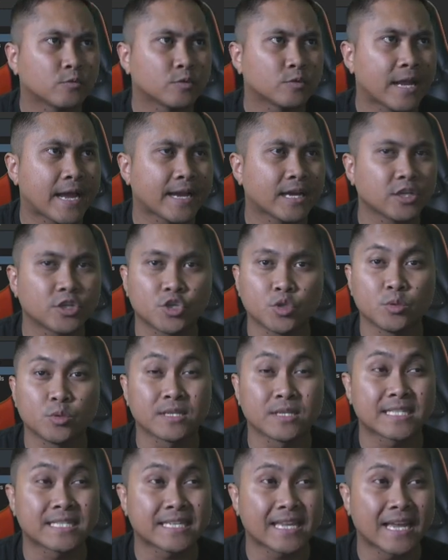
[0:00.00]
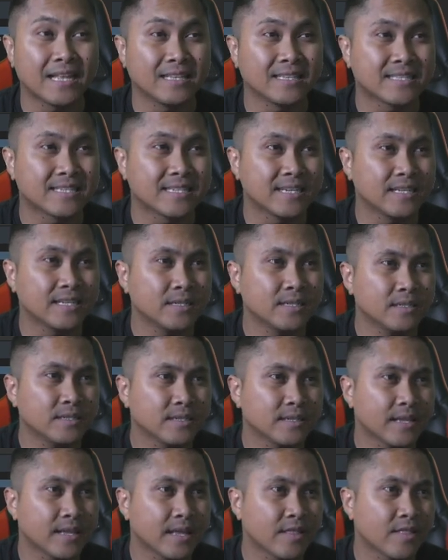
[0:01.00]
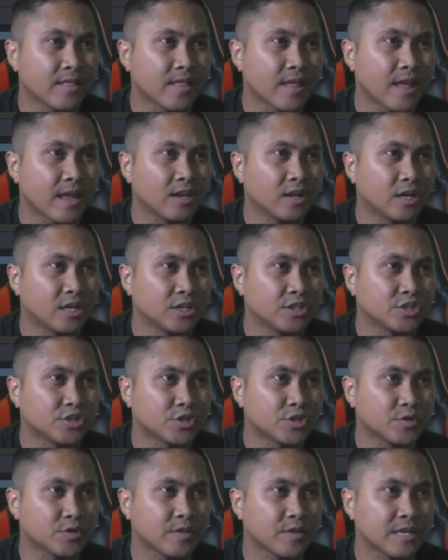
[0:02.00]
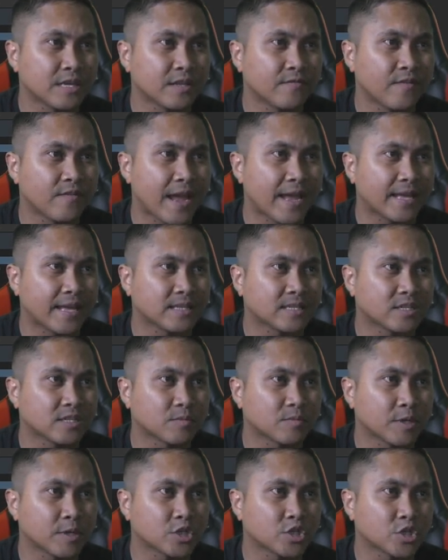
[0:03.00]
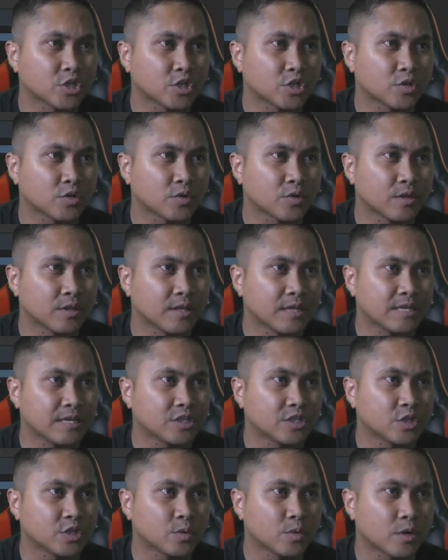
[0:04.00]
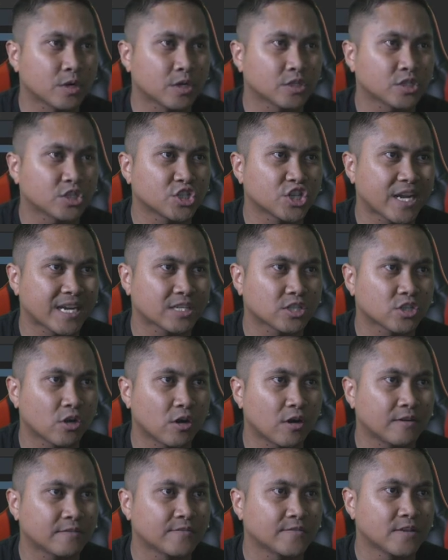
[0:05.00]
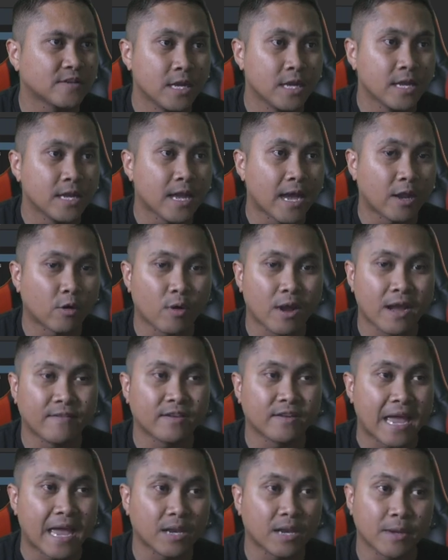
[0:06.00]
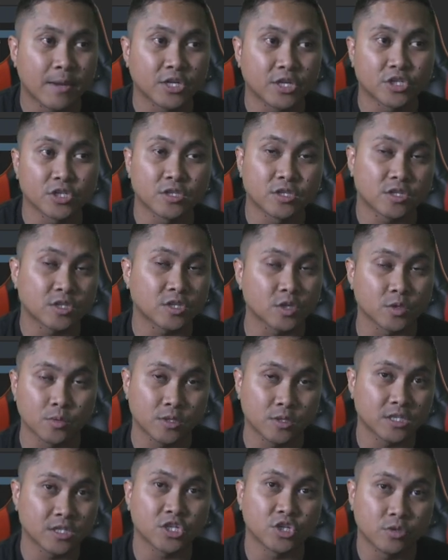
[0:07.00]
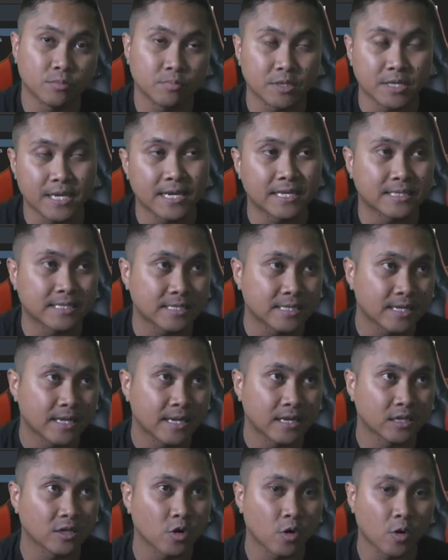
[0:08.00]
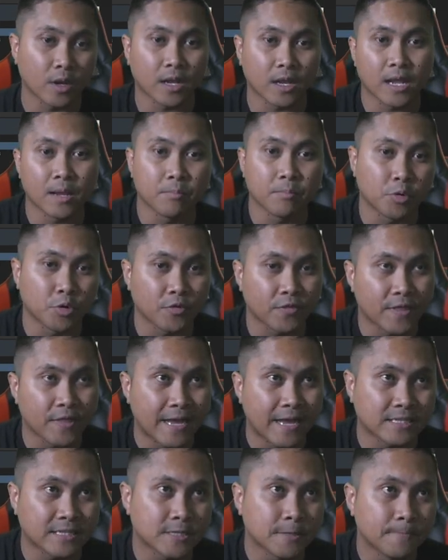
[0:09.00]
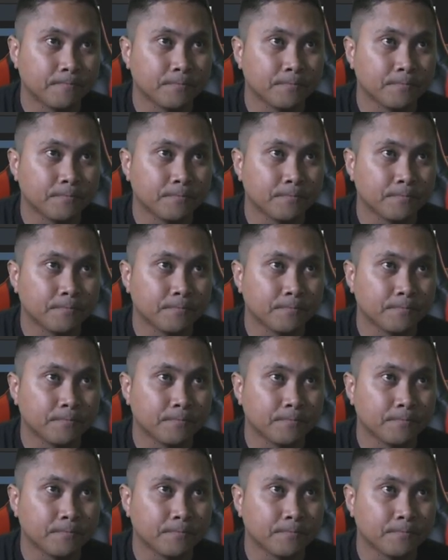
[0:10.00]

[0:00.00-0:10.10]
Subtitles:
we're not going to choose a skeleton. And then under the advanced, just make sure these two are checked off. I don't have any animations, so this should be it. I'll go ahead and import that.